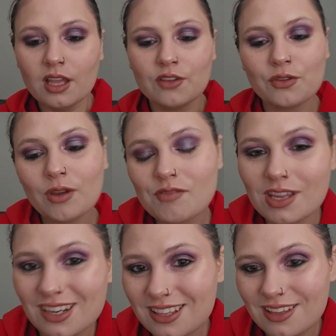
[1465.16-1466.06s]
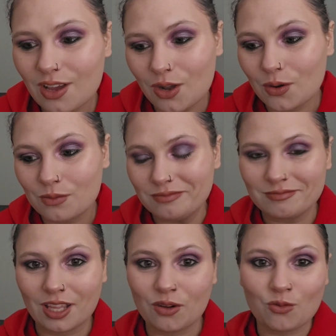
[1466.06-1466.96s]
If you have any
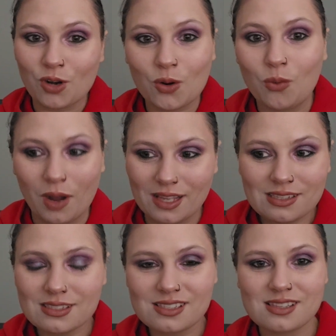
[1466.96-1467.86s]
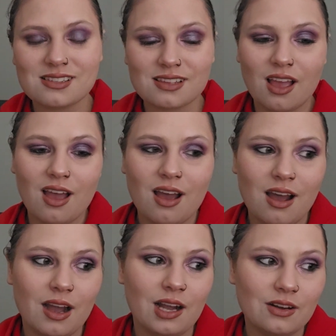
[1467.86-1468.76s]
like requests
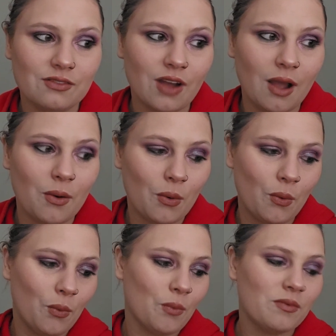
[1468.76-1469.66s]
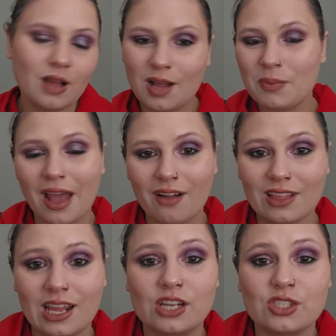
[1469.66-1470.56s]
of a
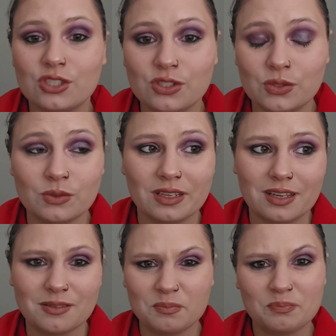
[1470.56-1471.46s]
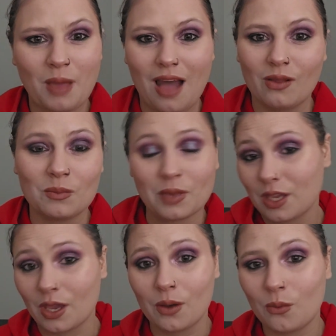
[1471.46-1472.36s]
palette I should do like a palette
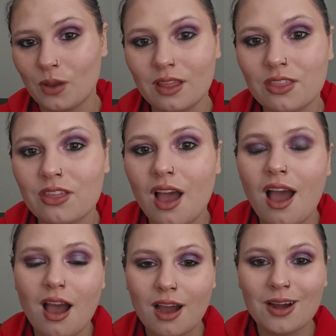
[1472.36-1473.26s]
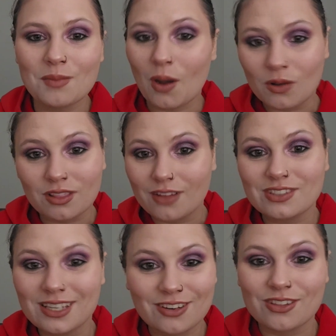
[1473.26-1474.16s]
bingo with, I would love
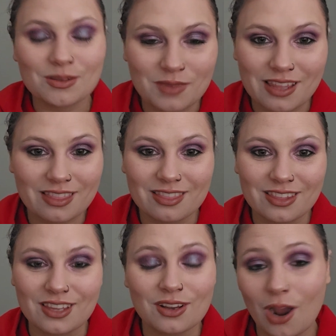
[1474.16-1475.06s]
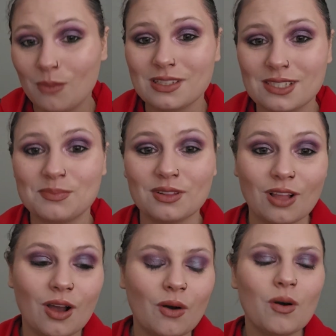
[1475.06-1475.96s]
to hear them in the comments
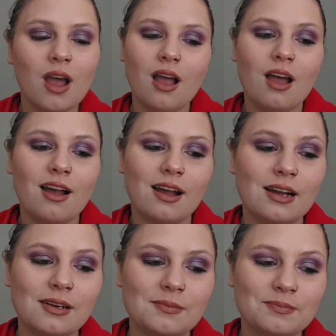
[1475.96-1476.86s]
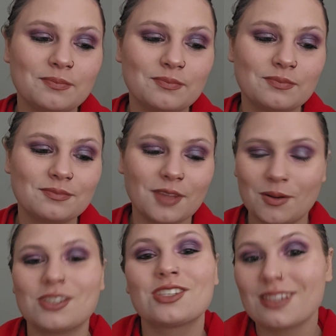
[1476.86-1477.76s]
below. I
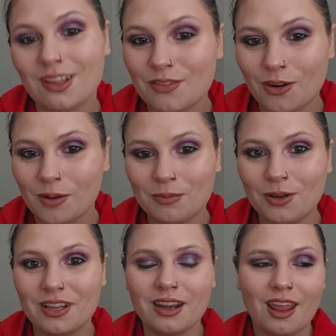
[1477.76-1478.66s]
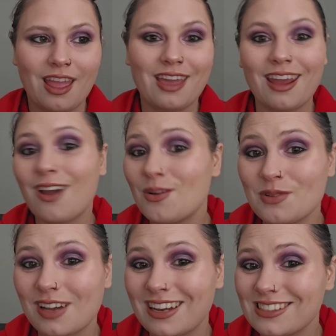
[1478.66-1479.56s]
would just love your input, and I
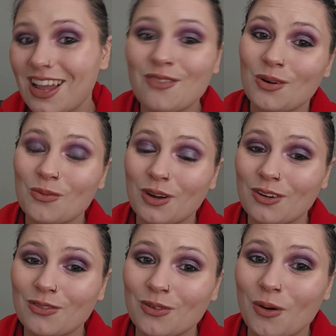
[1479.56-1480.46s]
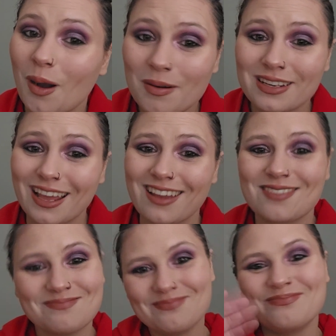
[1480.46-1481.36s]
hope you guys have a wonderful
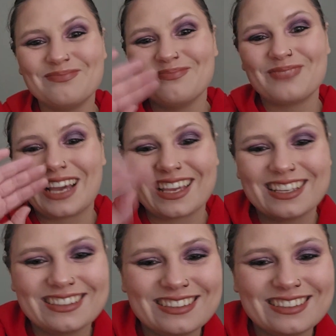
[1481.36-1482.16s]
day. Bye.